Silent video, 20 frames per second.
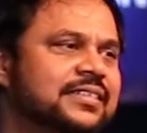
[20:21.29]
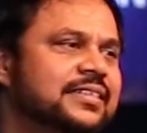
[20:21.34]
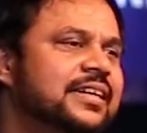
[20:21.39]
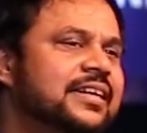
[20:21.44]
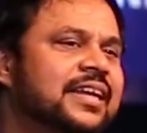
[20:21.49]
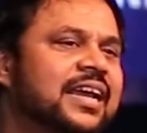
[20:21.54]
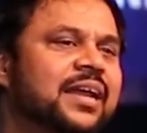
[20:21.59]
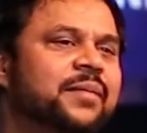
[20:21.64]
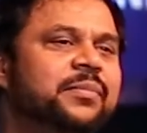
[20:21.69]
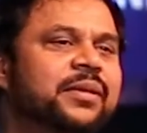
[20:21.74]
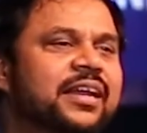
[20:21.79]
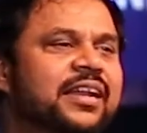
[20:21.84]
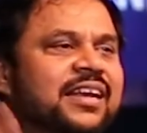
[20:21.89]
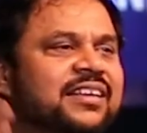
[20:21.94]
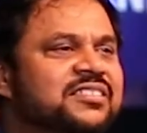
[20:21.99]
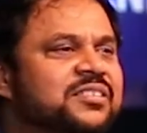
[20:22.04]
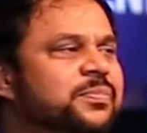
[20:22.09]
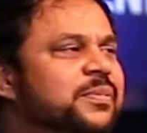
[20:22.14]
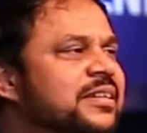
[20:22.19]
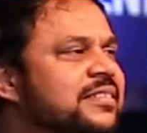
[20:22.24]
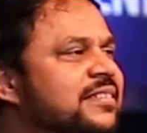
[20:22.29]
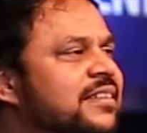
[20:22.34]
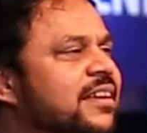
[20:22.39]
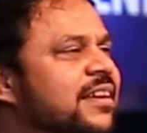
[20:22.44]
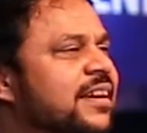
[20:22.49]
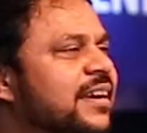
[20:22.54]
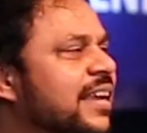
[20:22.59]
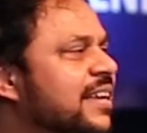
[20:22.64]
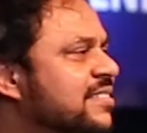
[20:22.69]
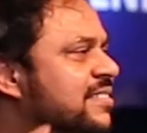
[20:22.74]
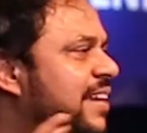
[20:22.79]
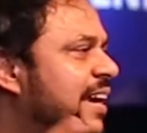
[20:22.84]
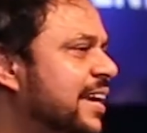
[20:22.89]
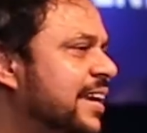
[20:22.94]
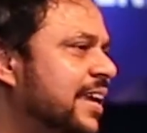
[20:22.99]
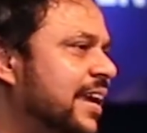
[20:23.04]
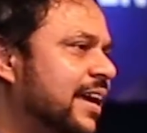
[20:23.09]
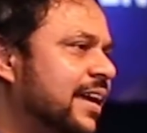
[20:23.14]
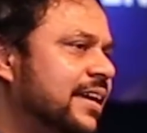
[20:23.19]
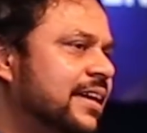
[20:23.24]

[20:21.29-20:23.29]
It can be a next person or a next idea.